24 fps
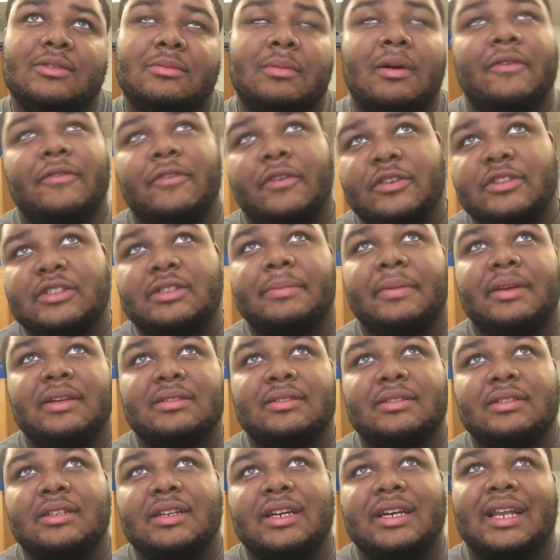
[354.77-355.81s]
my first
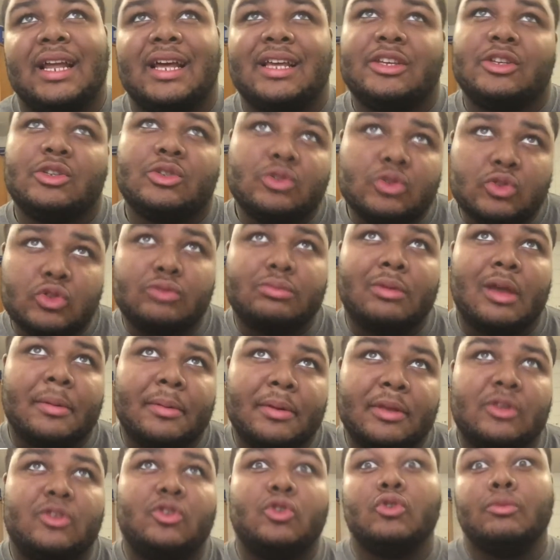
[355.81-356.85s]
semester, and I used
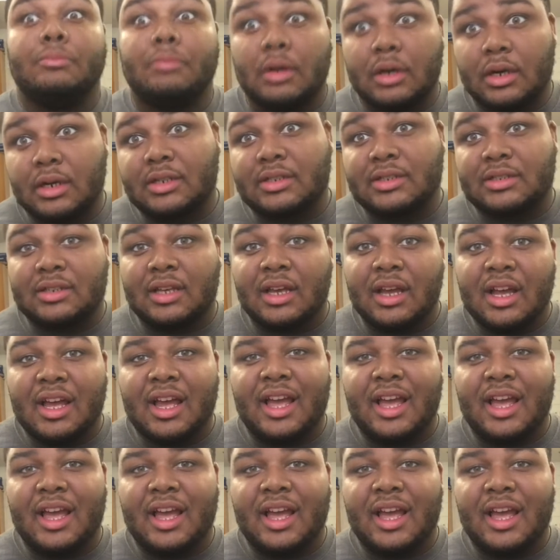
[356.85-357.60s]
maybe 2 books.